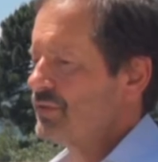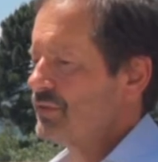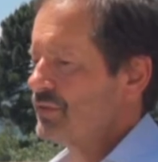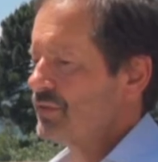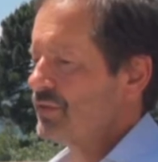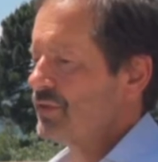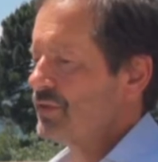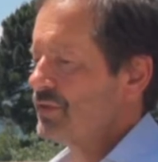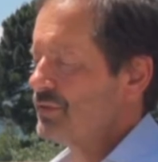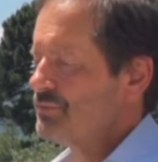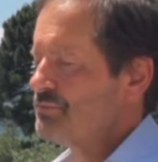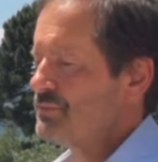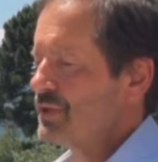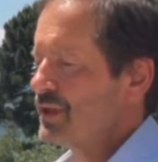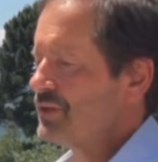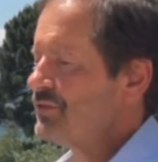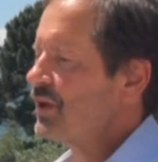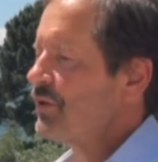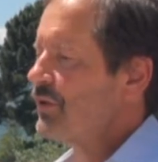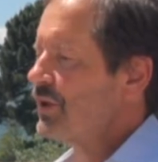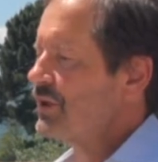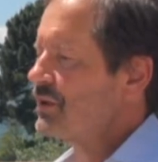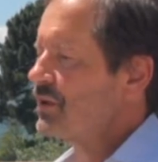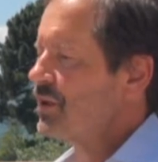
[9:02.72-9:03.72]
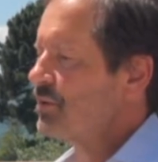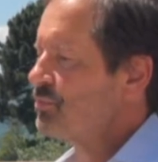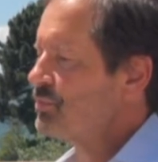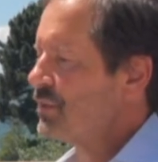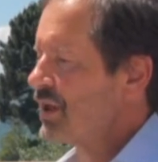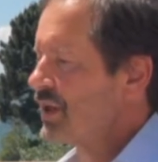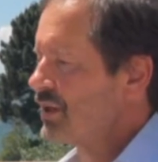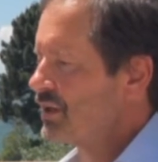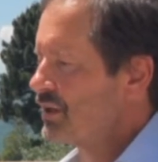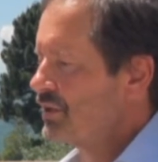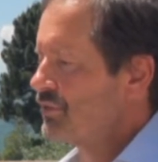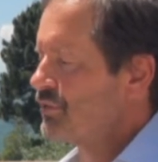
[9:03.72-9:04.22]
that uh, that's how I
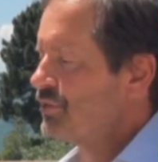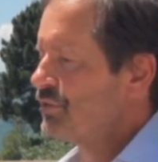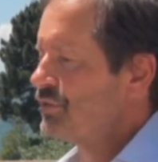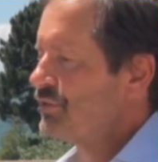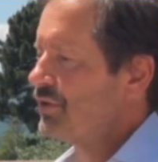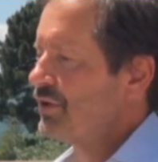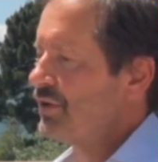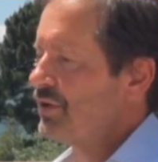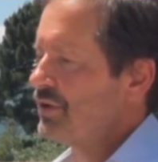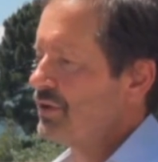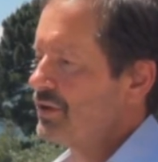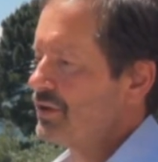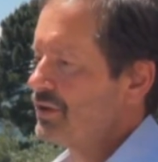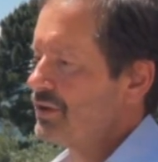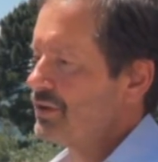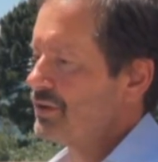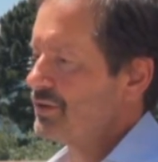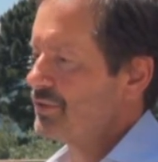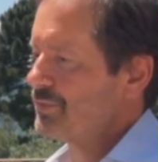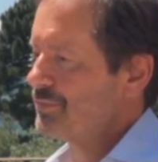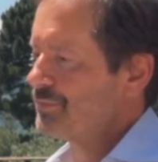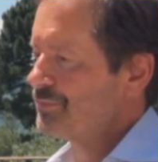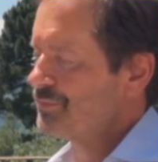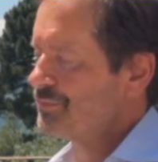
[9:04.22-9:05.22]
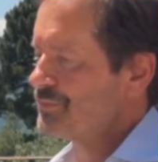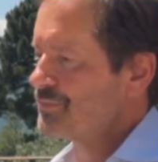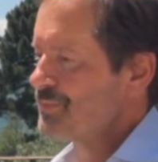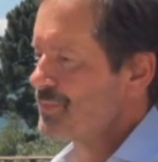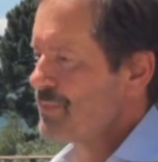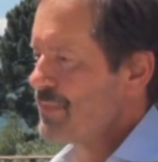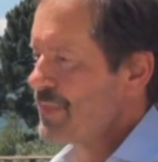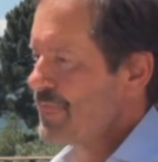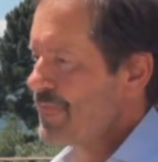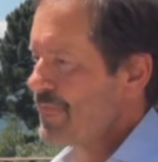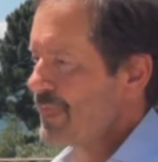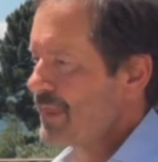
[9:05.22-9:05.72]
got back interested in it again.
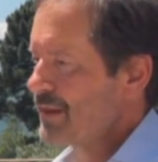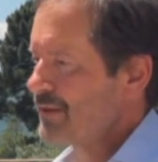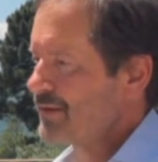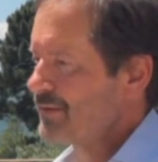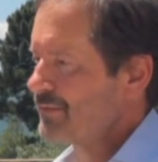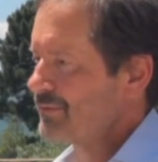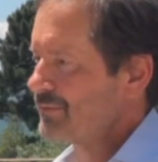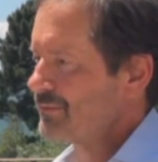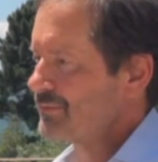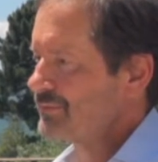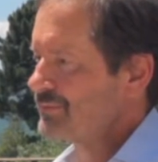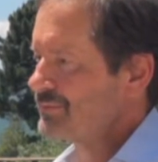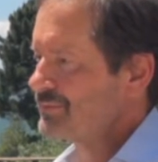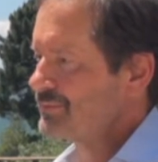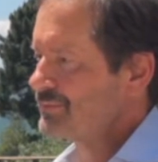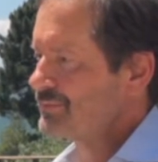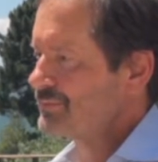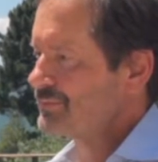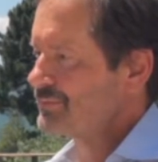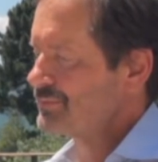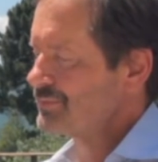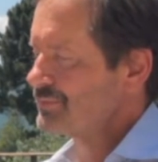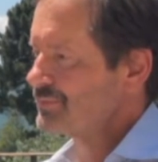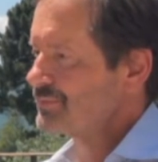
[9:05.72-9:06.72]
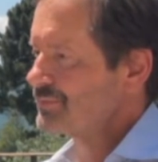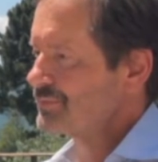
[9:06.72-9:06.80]
Mm-hmm.